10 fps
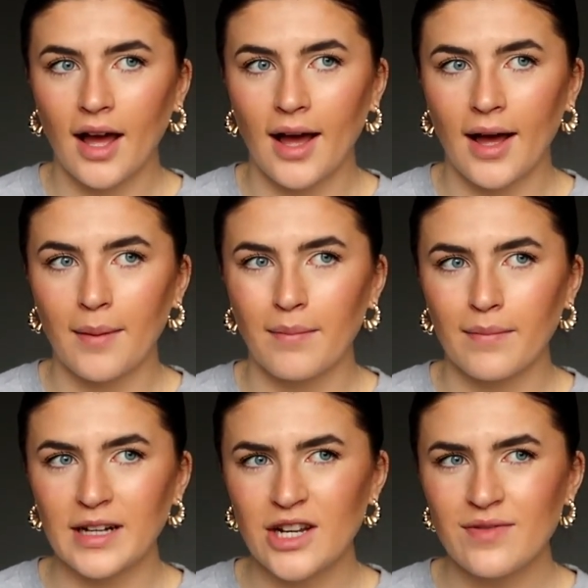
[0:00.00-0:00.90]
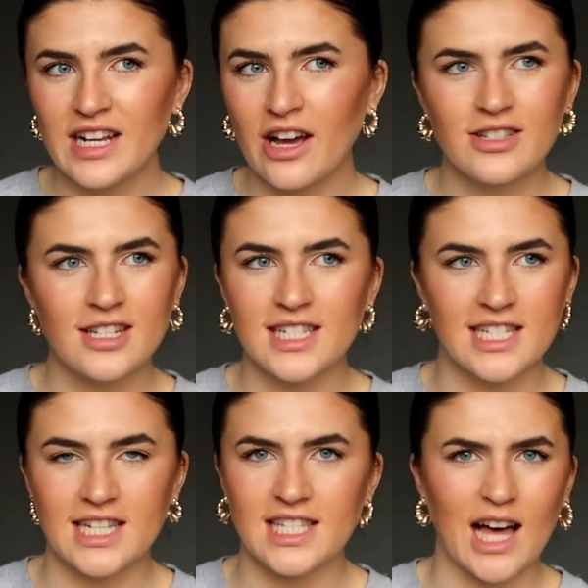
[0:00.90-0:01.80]
I don't really go to
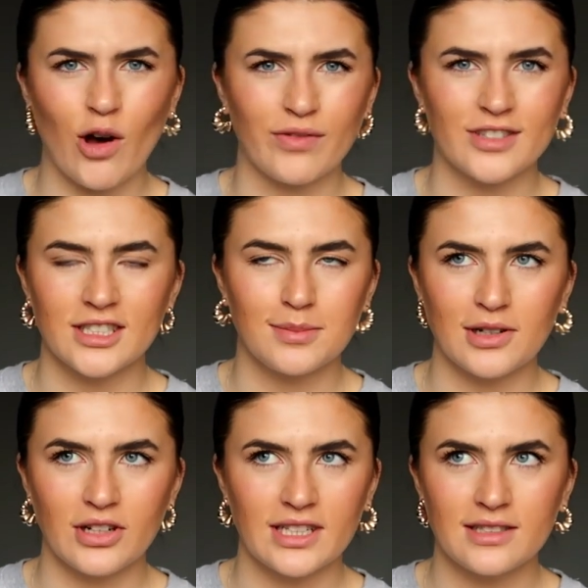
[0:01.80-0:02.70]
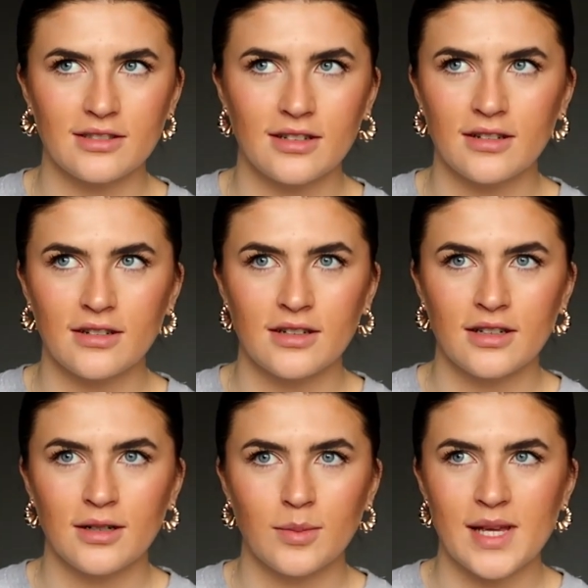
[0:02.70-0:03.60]
cities that often, to be honest.
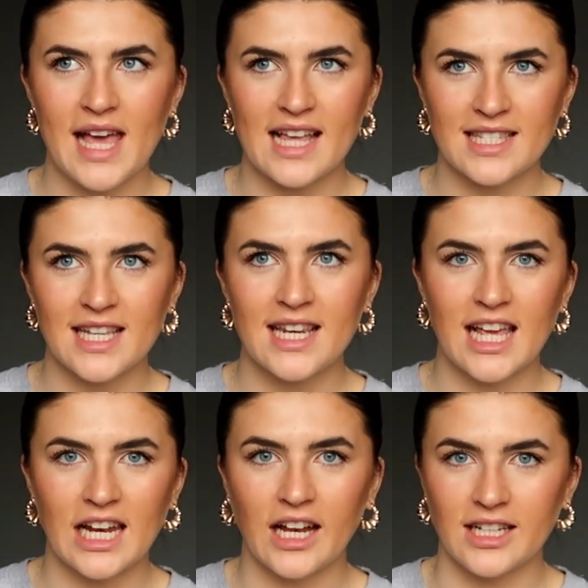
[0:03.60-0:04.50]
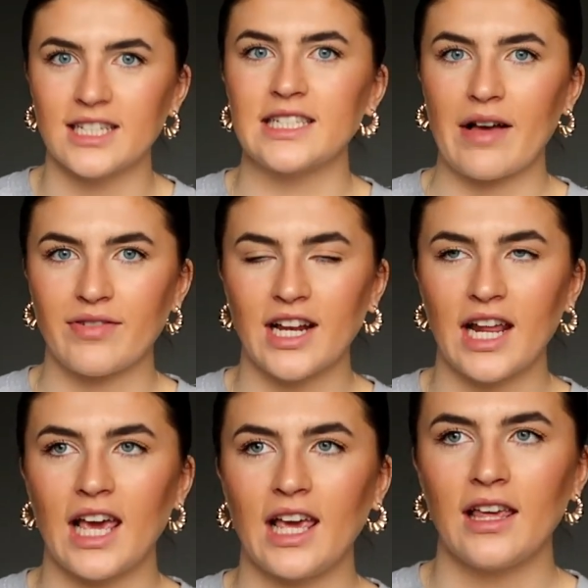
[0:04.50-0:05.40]
But yeah, Sydney and London,
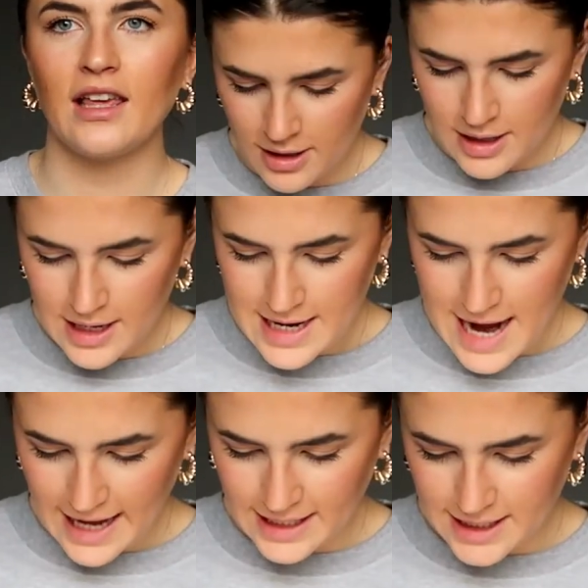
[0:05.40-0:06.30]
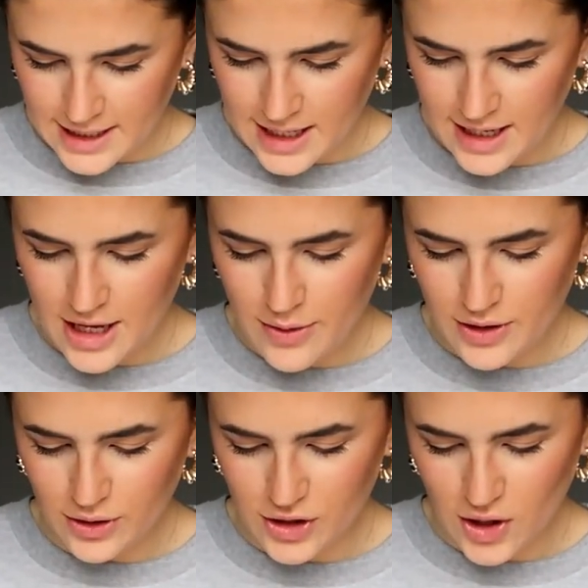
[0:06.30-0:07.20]
definitely. Next, you
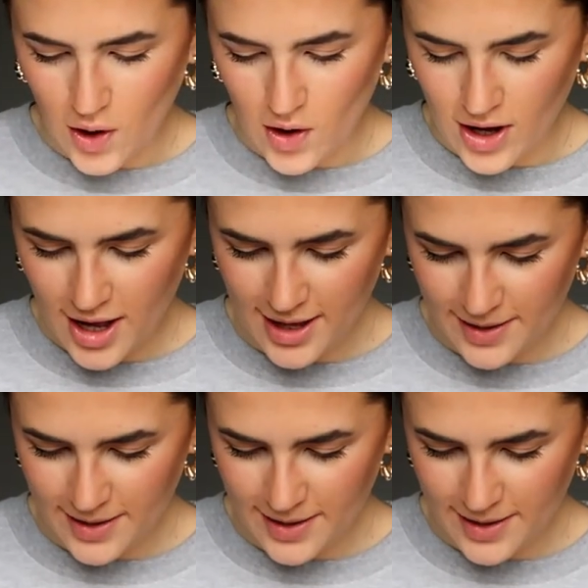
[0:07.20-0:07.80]
and your dog.